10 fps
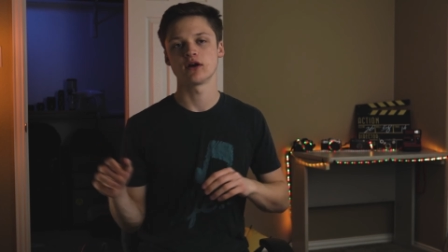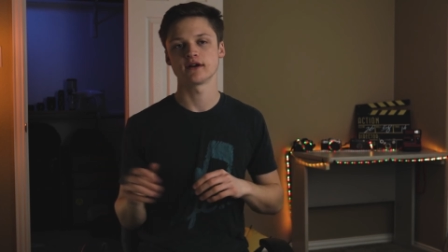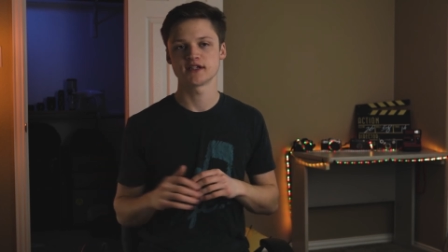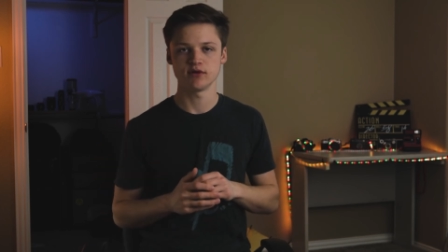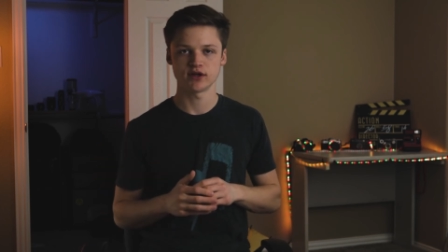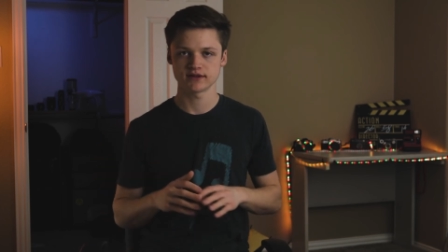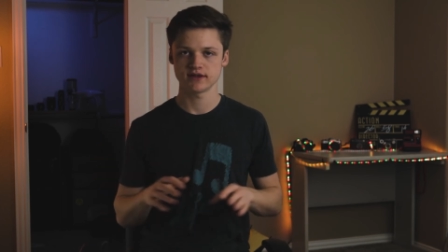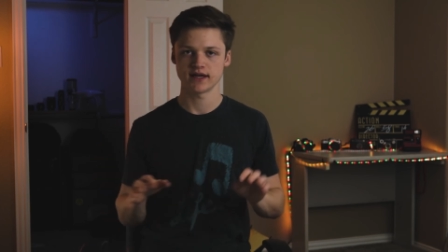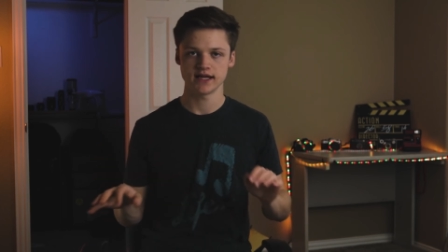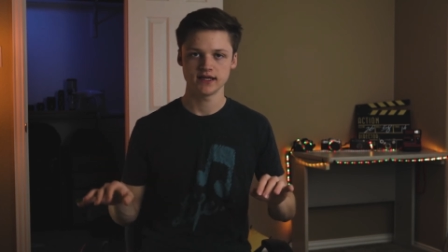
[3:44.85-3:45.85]
are
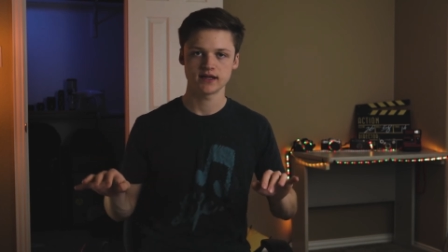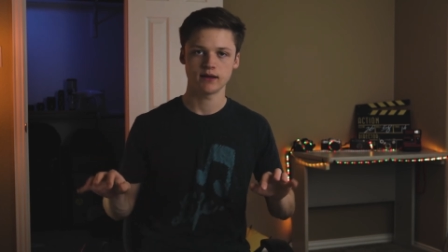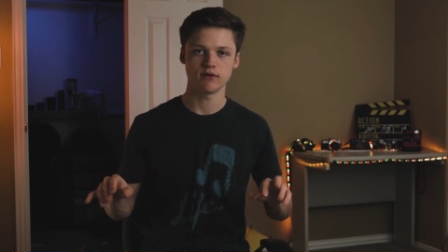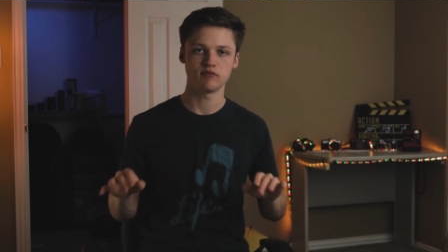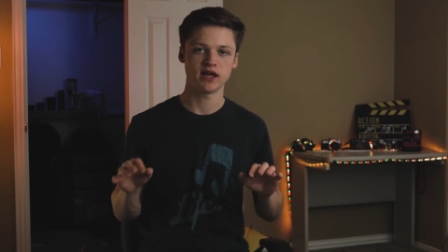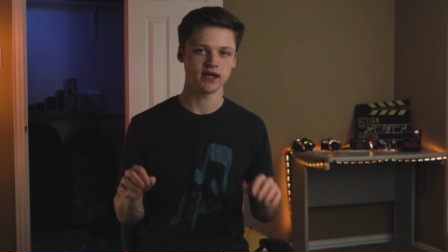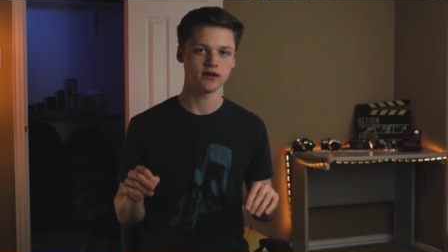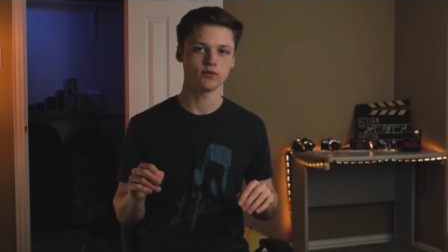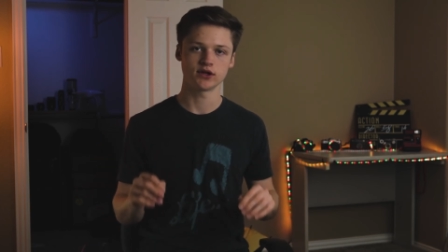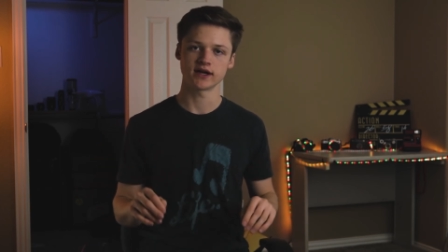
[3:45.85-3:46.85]
experiencing any type of
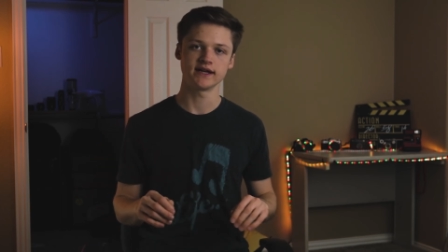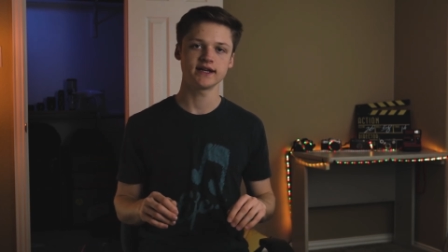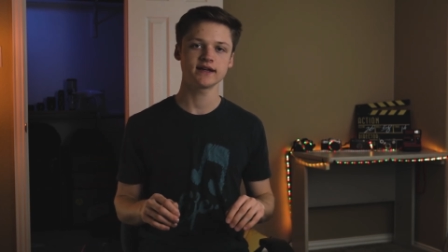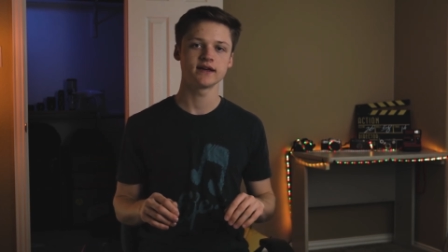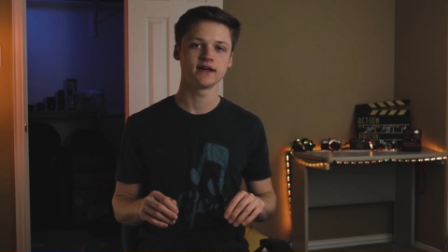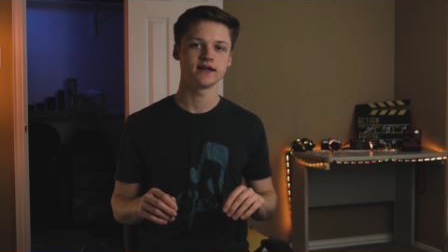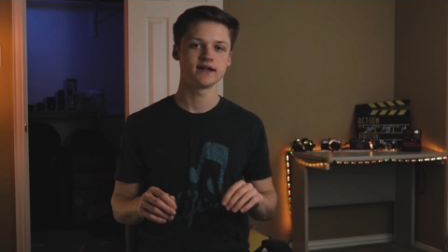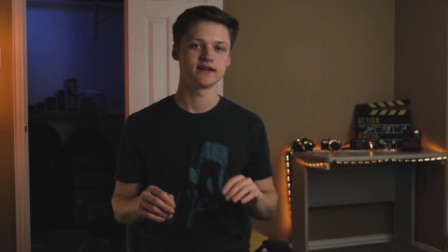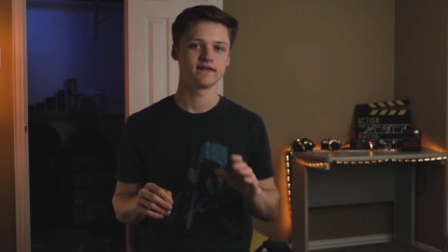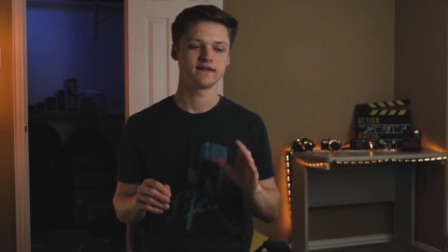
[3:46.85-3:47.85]
pain when you're editing,
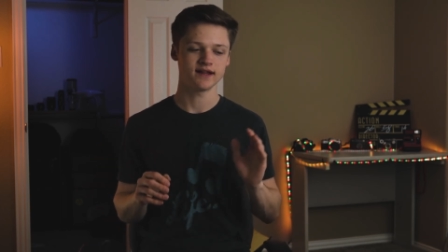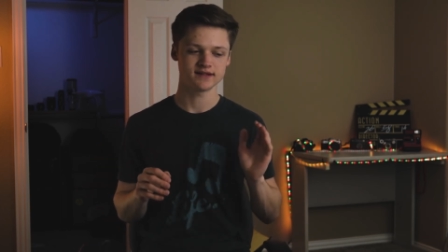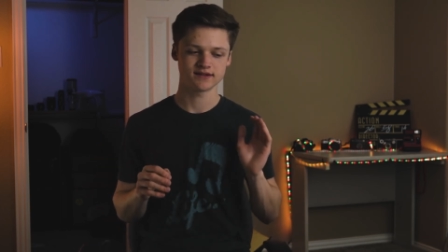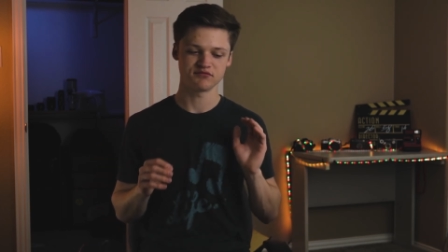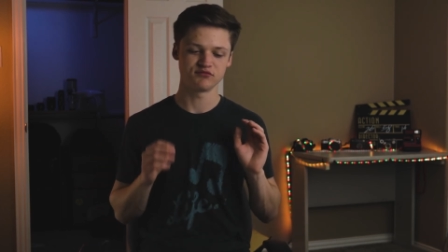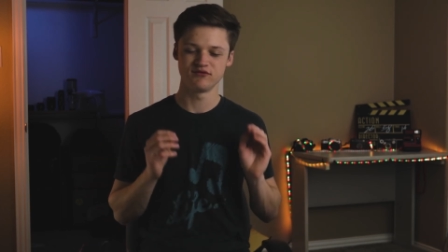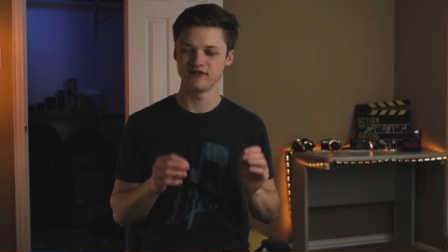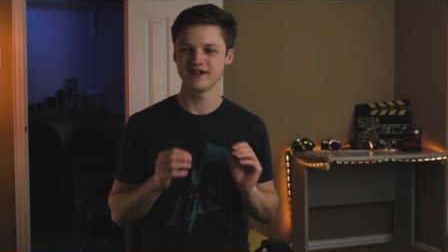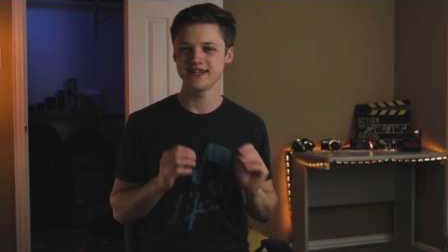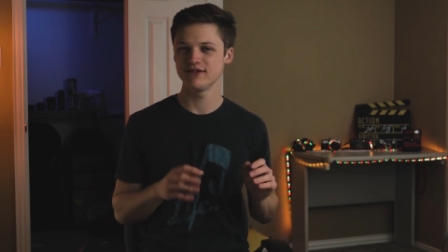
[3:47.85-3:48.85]
that's
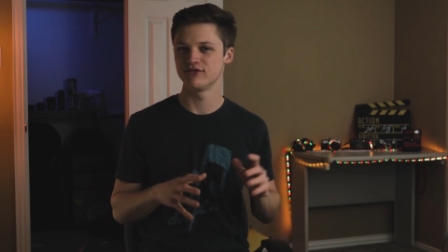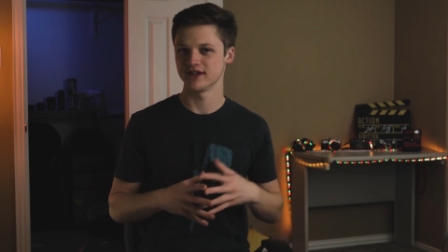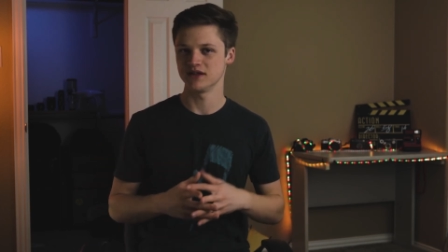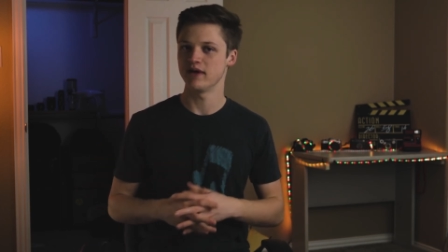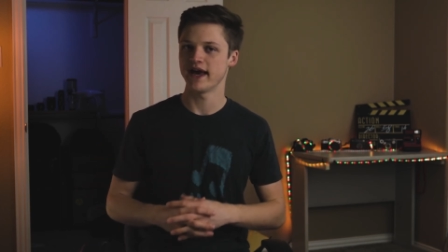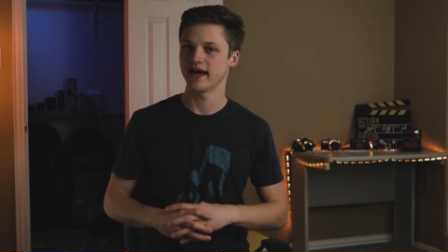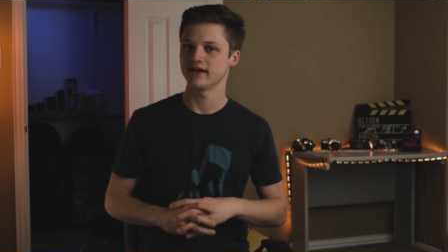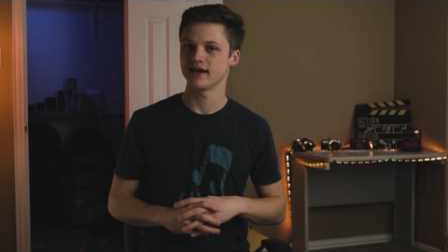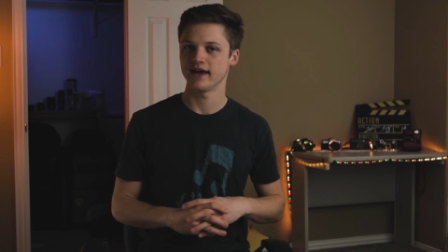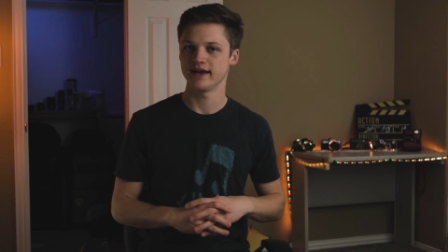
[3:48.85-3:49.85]
really, really
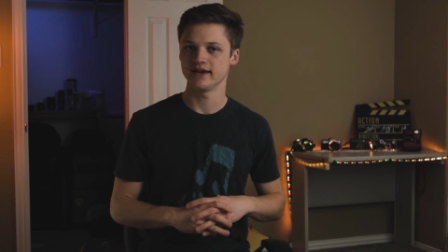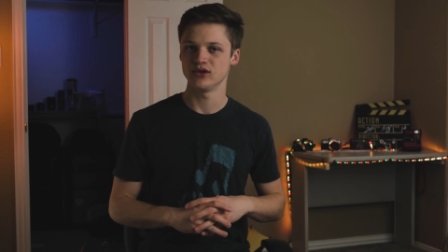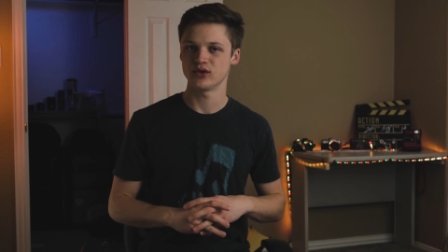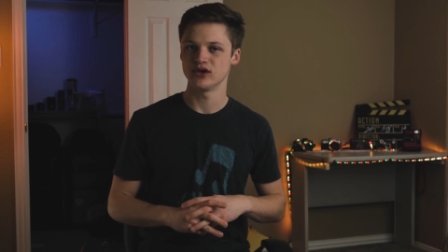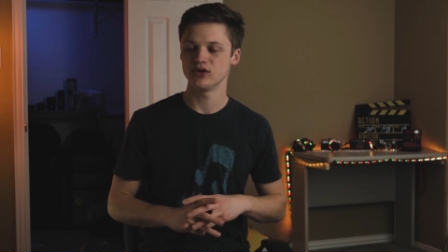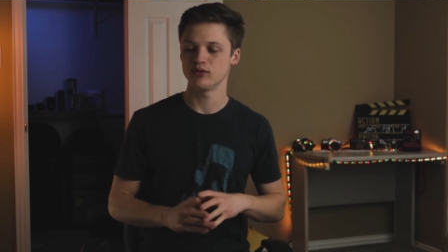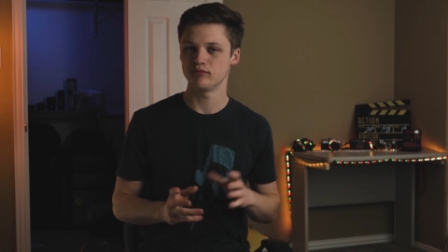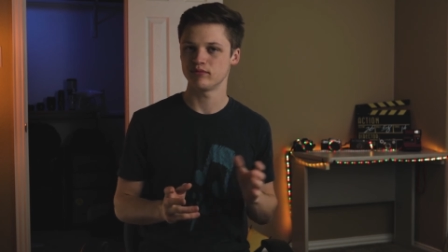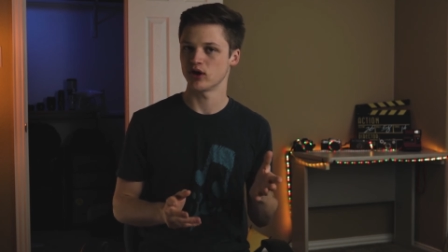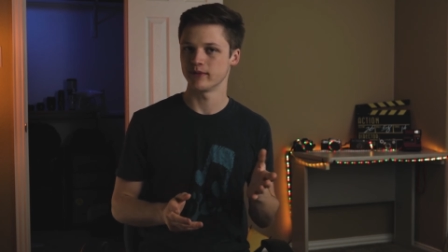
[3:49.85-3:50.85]
bad, and you can do
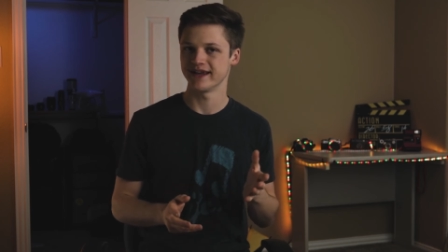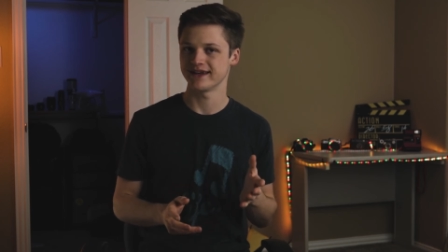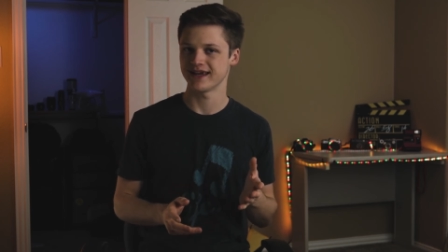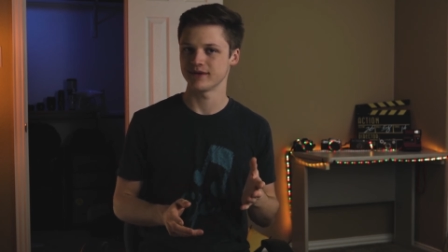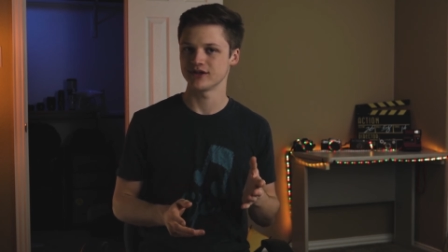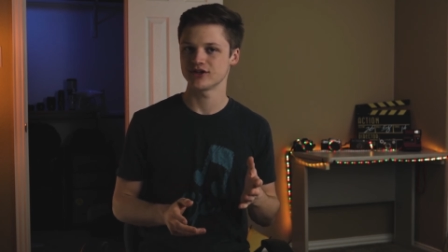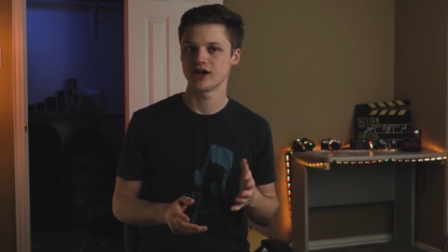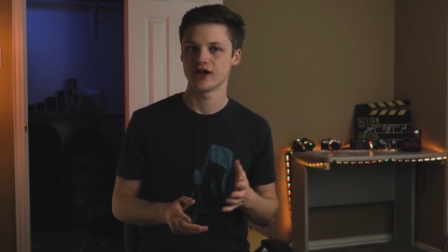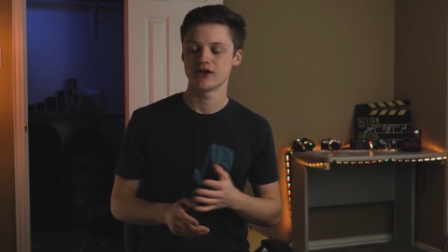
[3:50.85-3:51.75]
permanent damage.